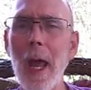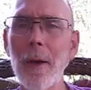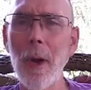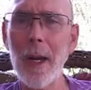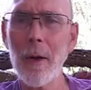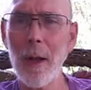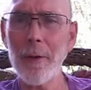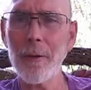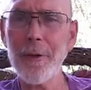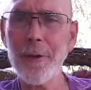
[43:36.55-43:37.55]
and greater
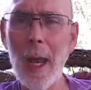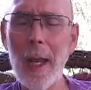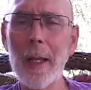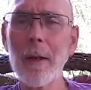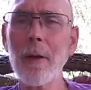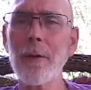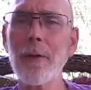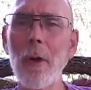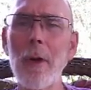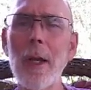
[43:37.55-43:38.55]
understanding
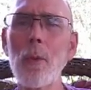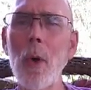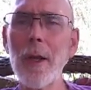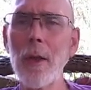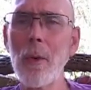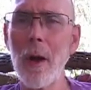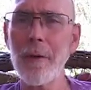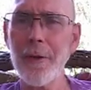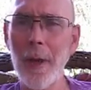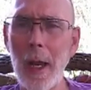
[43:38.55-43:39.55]
concerning what you
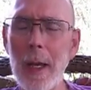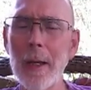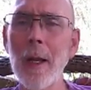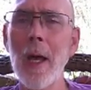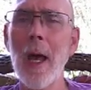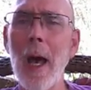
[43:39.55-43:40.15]
are saying